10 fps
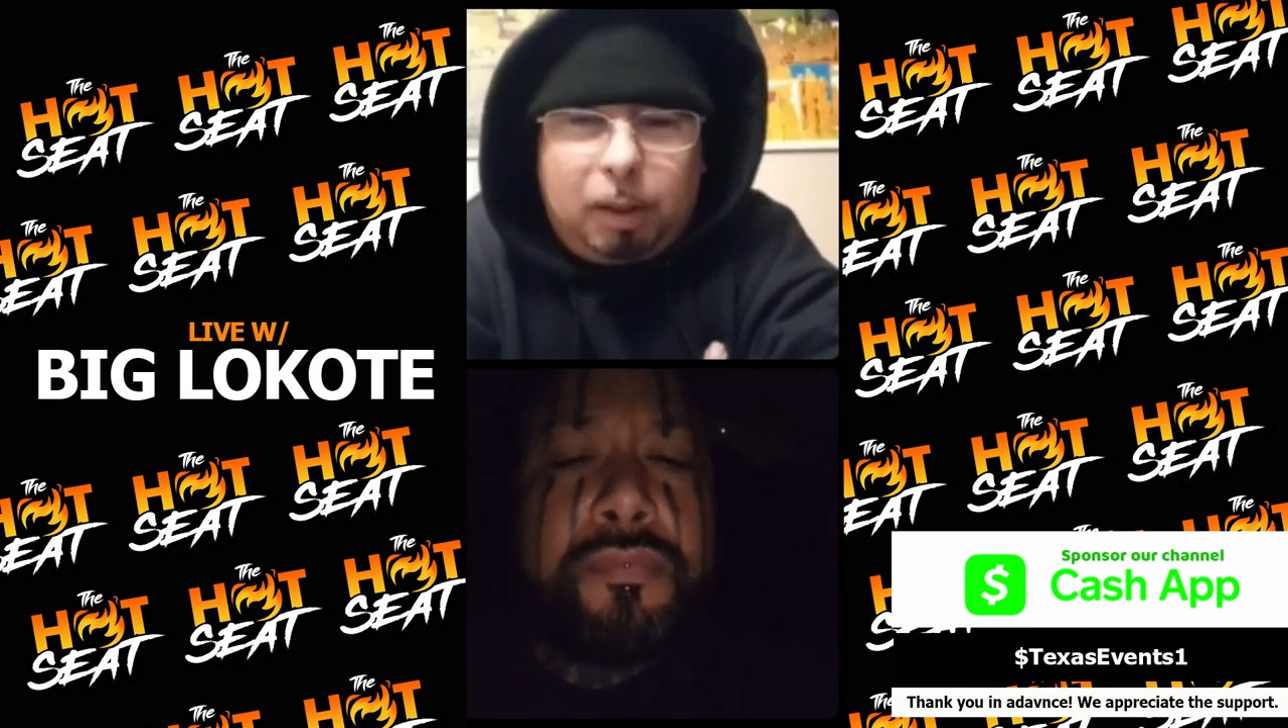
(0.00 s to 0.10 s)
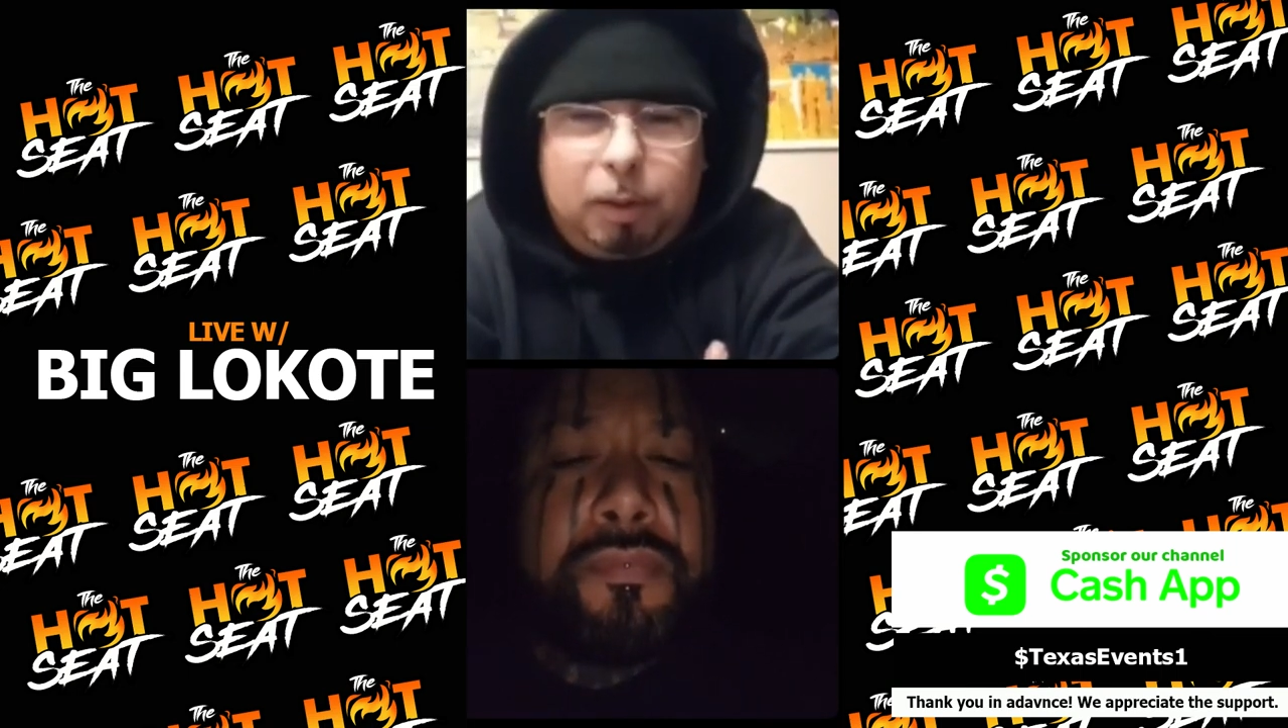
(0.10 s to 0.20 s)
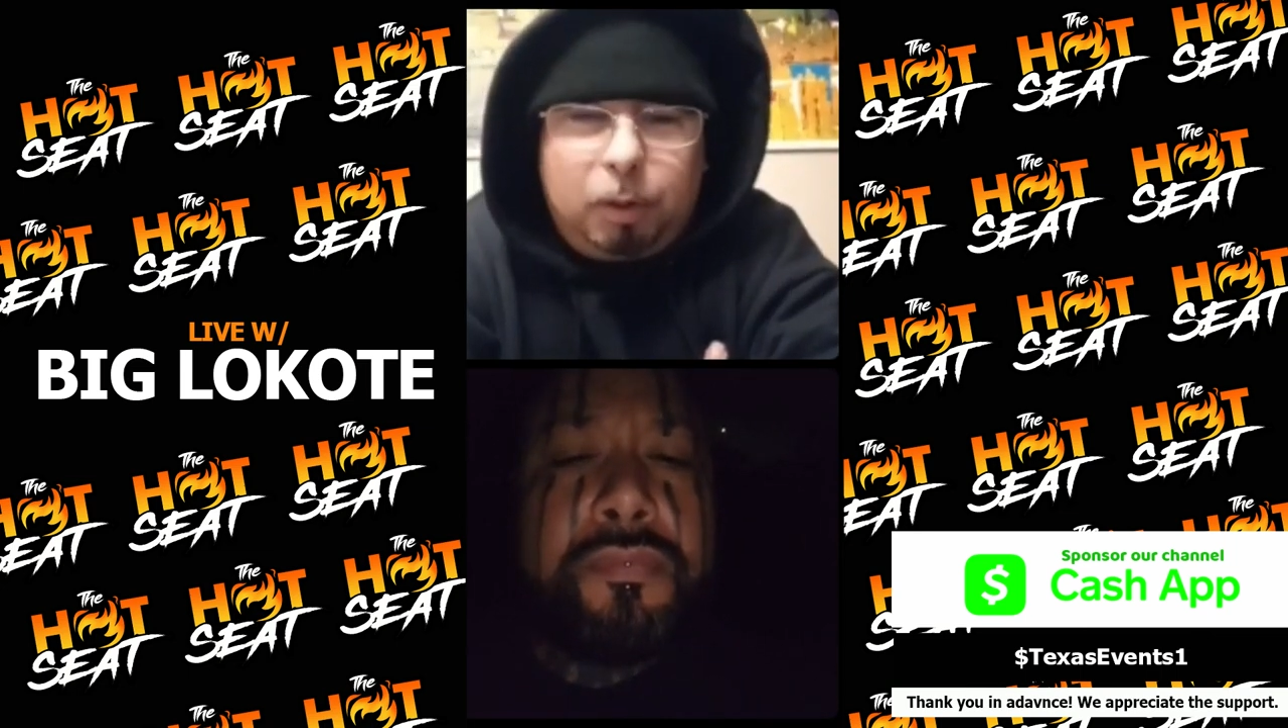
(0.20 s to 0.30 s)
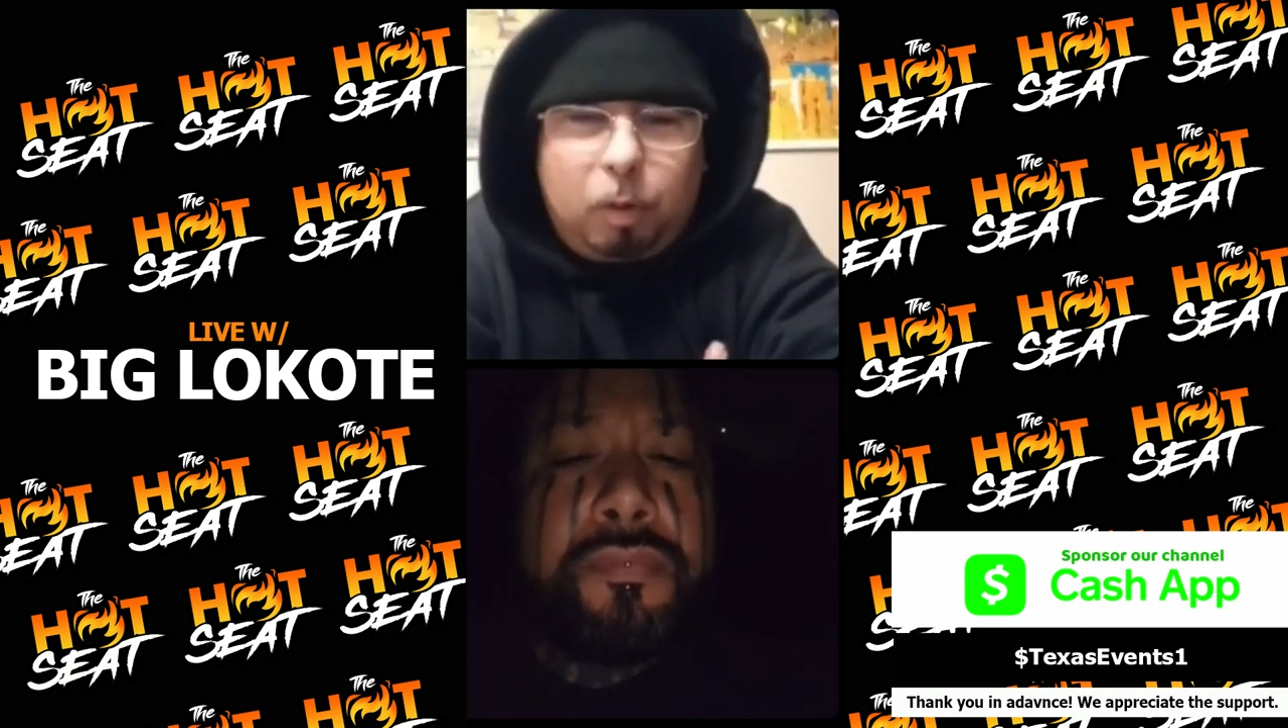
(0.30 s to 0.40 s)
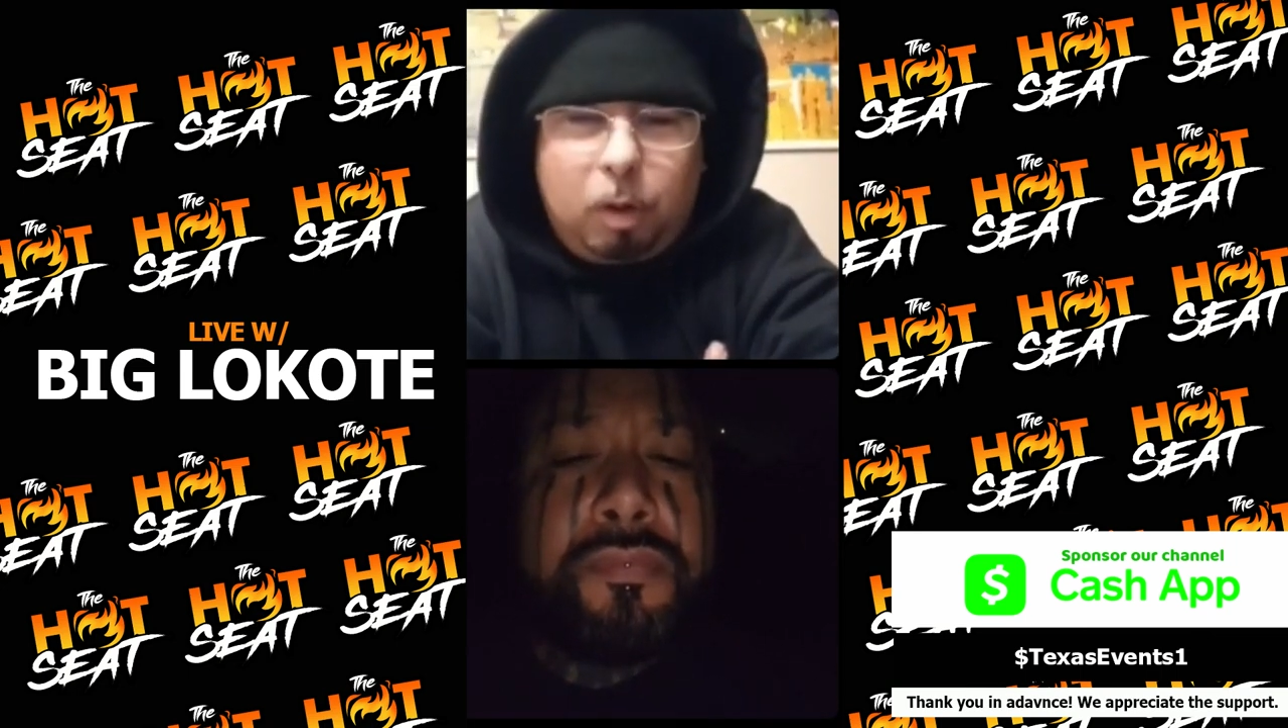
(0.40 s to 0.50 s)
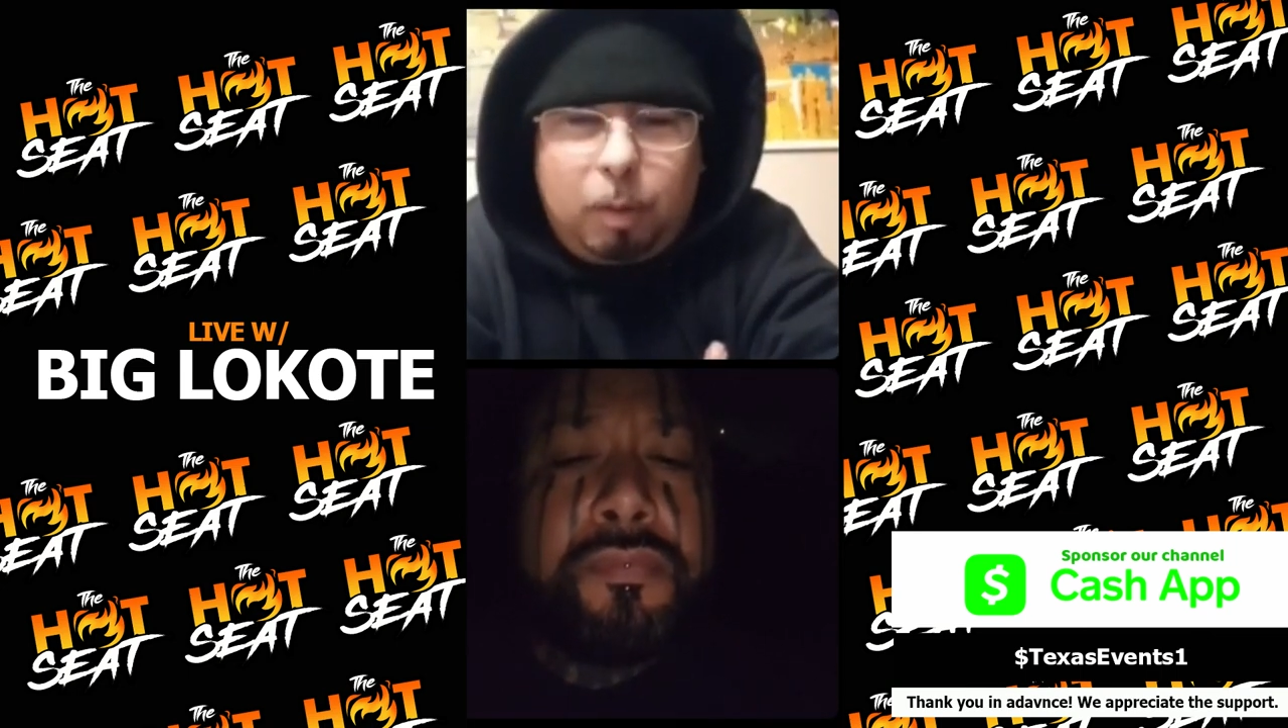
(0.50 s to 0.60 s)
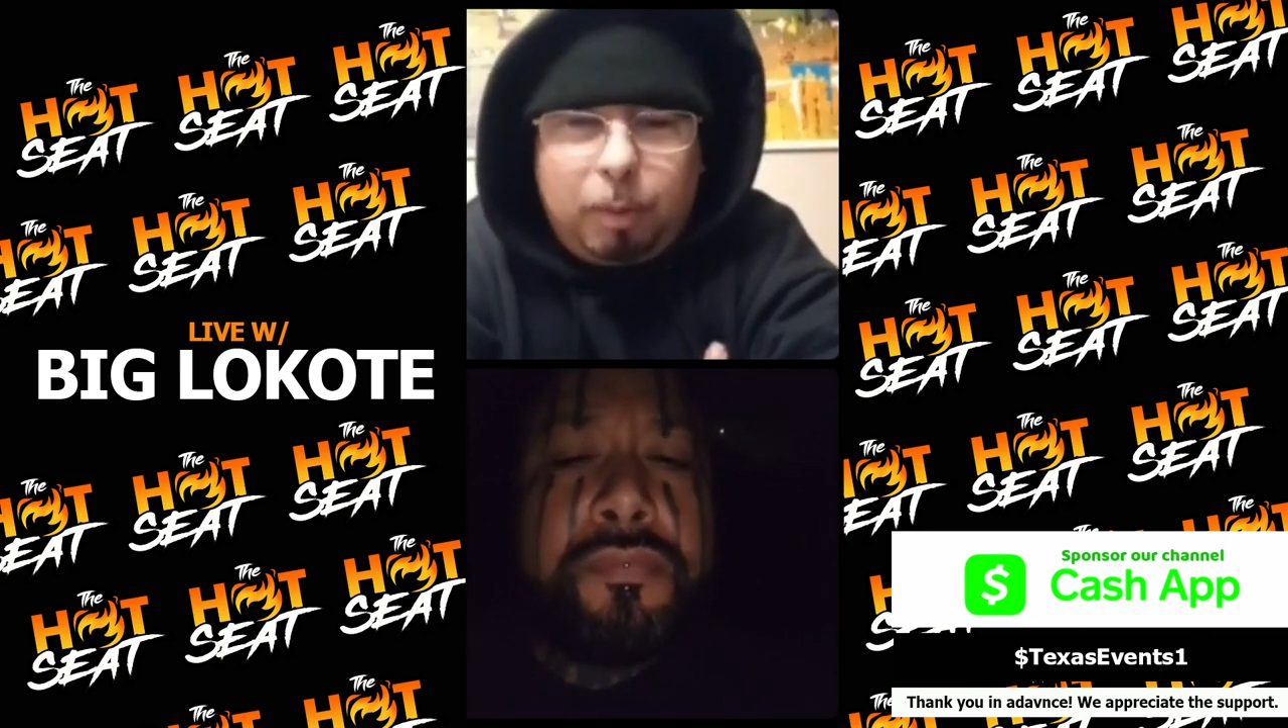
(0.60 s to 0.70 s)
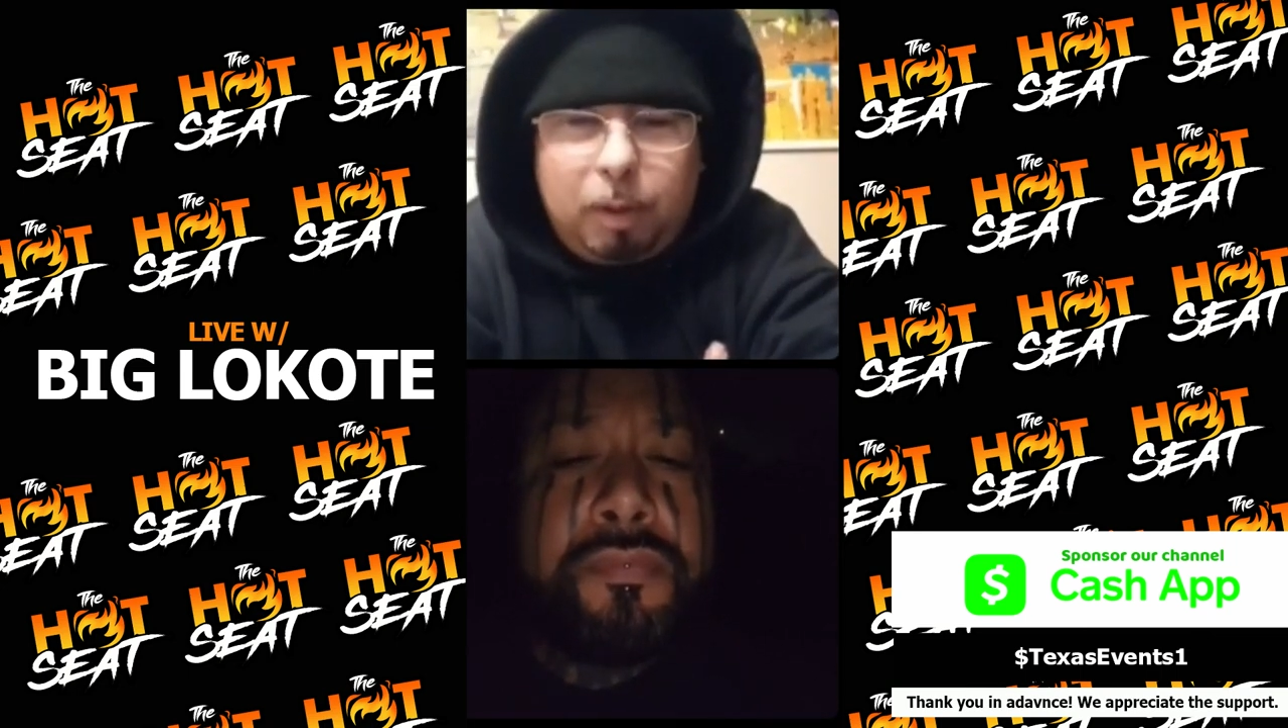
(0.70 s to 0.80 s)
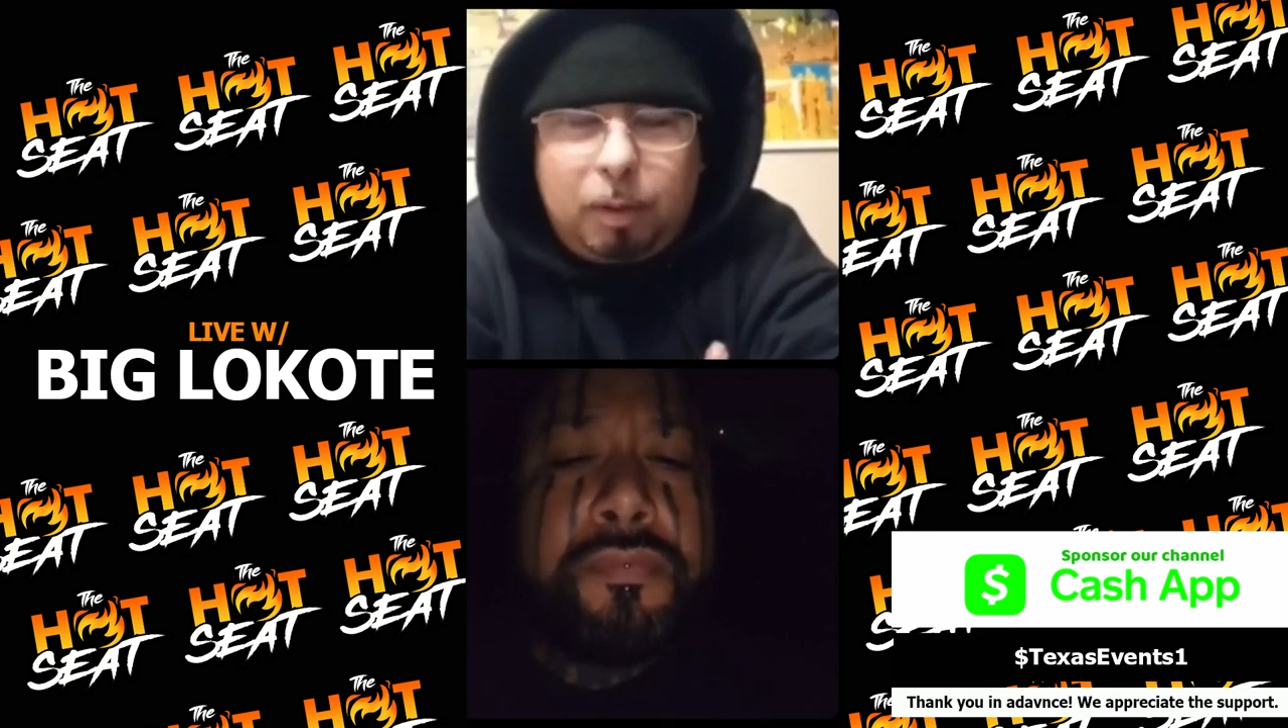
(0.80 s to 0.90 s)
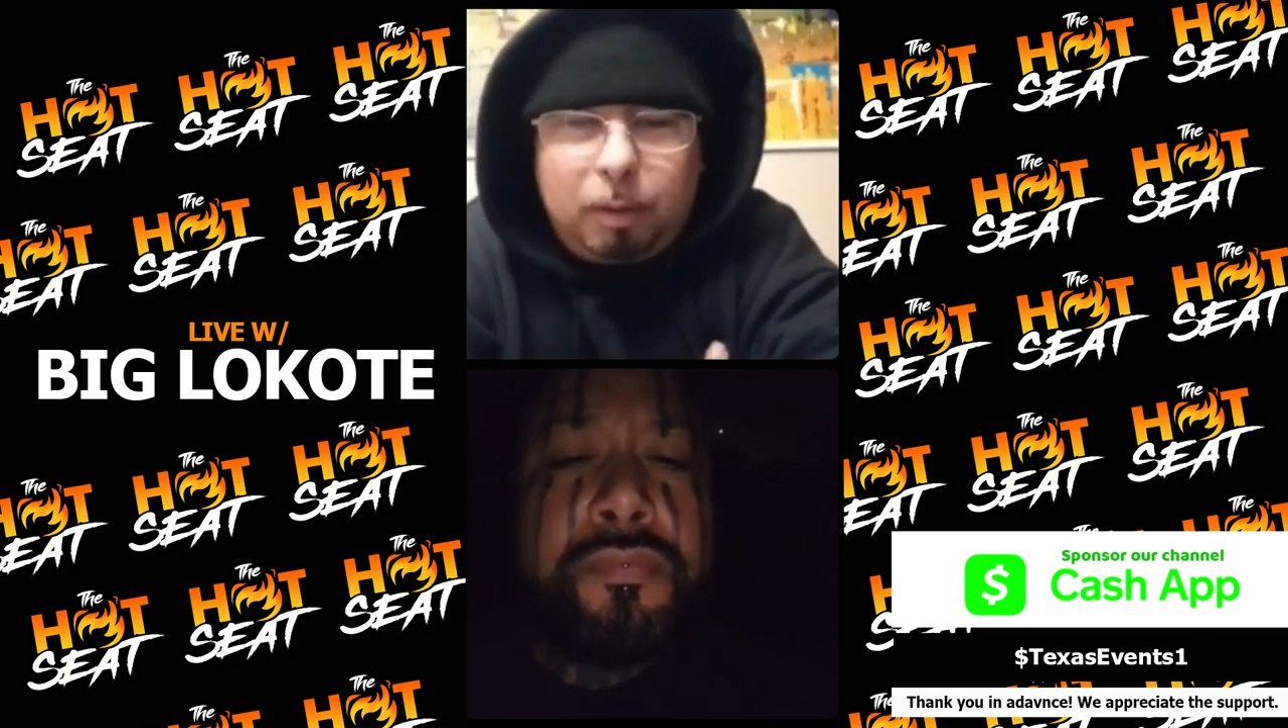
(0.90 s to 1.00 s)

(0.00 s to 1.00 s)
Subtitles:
did you grow up in?